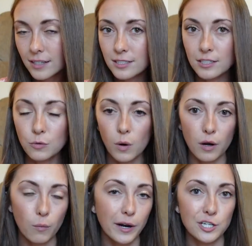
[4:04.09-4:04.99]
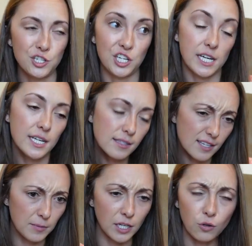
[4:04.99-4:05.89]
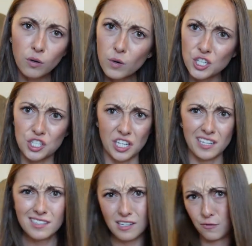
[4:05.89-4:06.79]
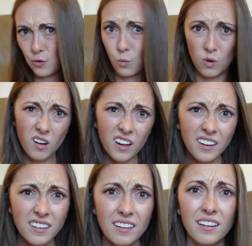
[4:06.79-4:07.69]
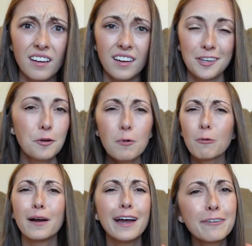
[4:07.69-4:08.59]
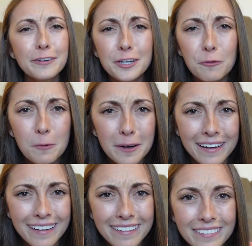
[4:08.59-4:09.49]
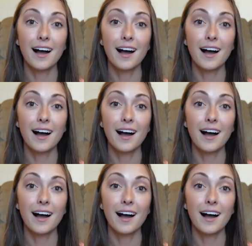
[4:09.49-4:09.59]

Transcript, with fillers: Do you want to wear jeans? I mean, you can wear jeans if you want. You can wear whatever you want.